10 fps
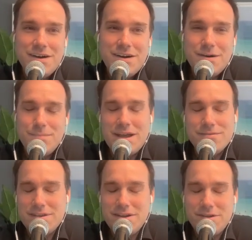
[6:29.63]
But
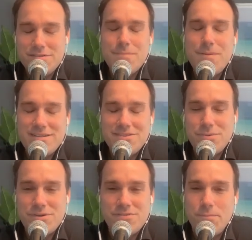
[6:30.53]
to get back to
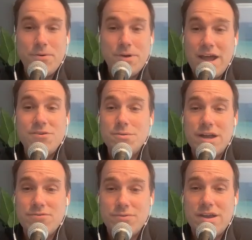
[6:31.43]
the original point, I do
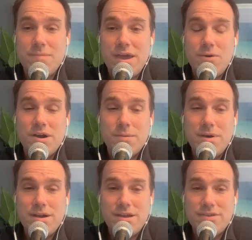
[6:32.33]
like Drake May quite a
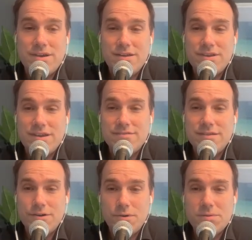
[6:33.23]
bit. I think
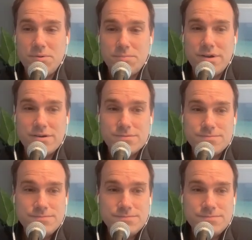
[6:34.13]
he's an incredible player.